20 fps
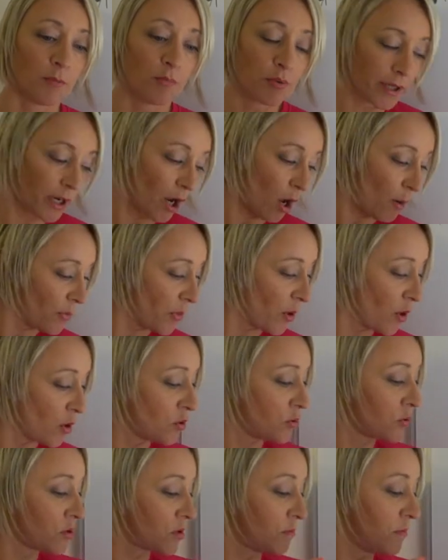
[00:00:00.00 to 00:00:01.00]
bring up
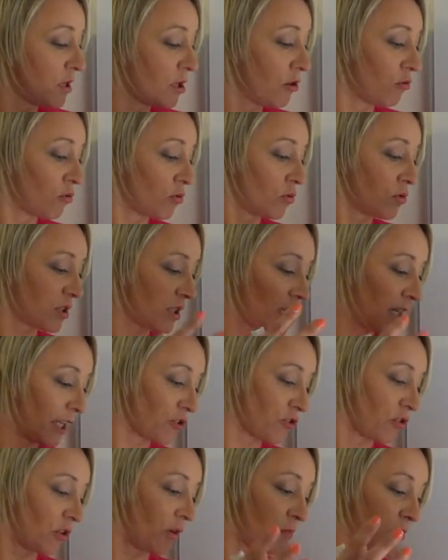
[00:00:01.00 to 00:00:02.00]
those minerals,
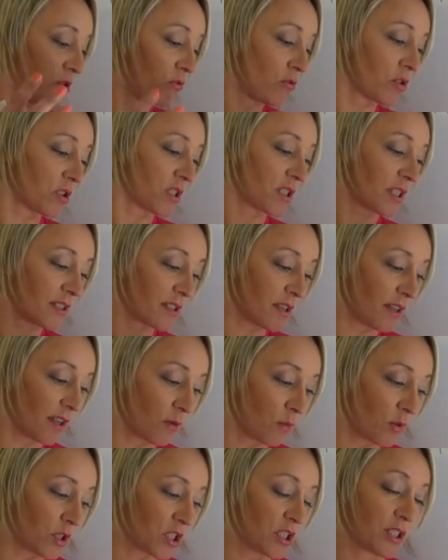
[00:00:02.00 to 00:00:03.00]
electrolyte minerals and things like
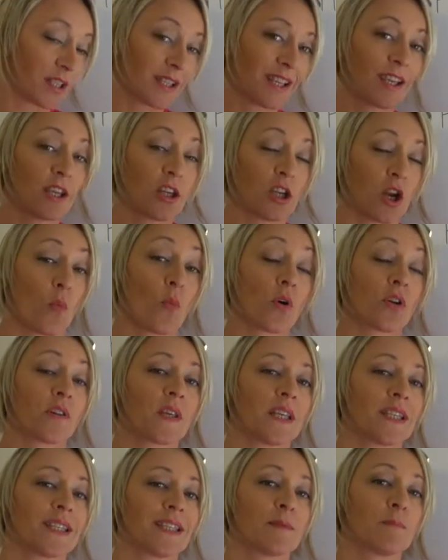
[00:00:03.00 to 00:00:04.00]
that, which, you know, one of
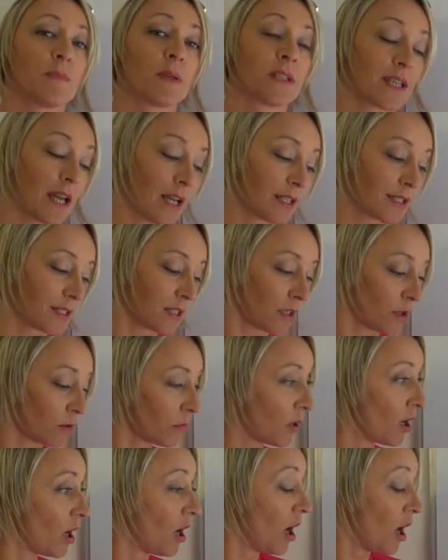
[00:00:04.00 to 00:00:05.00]
these is potassium,
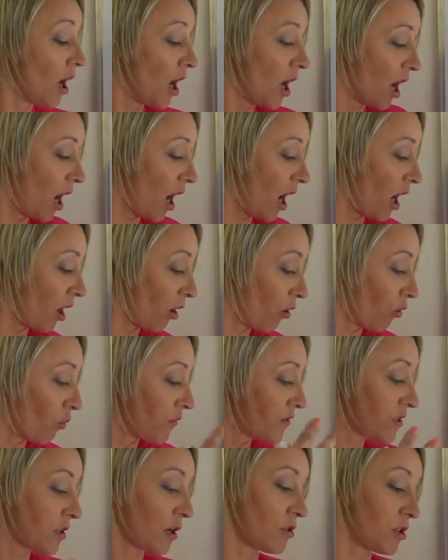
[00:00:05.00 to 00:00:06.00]
along
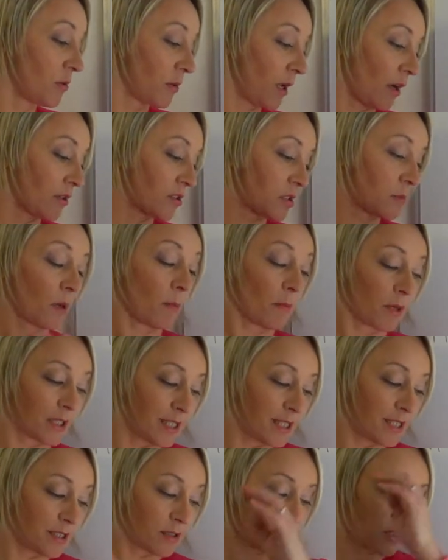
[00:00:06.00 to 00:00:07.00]
with sodium, calcium and
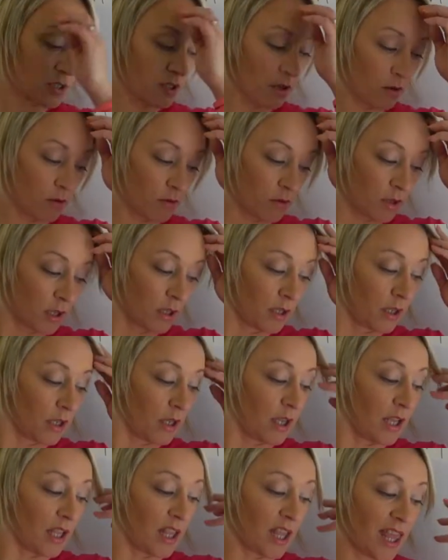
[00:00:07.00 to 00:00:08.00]
magnesium. So
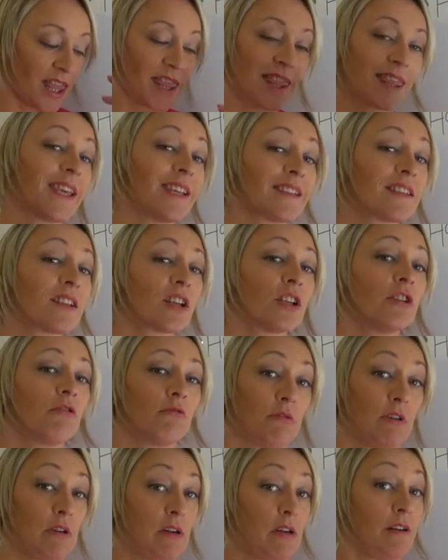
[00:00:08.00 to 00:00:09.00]
these are going to
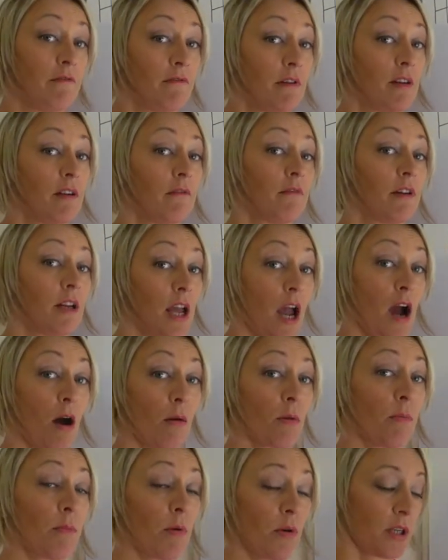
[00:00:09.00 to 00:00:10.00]
really, really, really
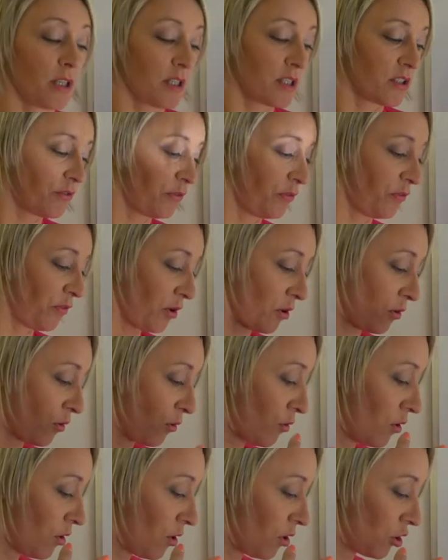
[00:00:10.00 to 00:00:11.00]
help the body to
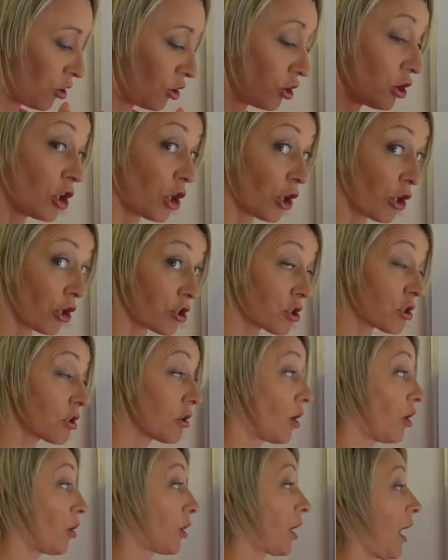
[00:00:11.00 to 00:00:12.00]
feel good.
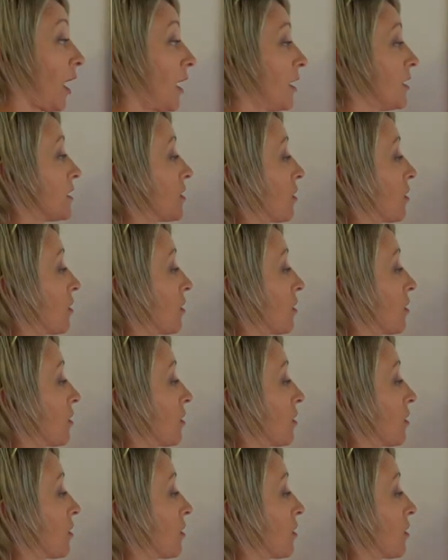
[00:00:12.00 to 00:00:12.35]
Okay,